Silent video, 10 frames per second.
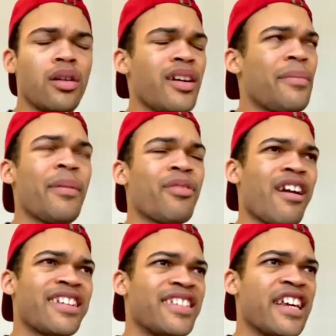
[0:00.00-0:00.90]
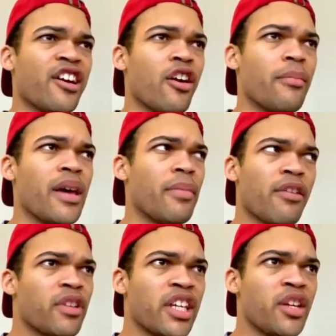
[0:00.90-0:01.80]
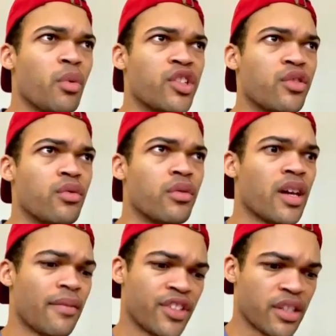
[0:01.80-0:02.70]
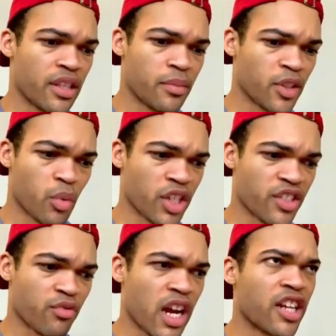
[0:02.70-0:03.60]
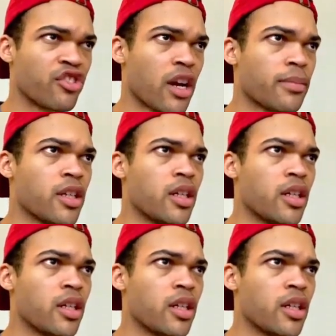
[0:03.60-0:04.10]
I've been procrastinating on it, man, but I really need one soon. I haven't seen this much work since Rihanna dropped.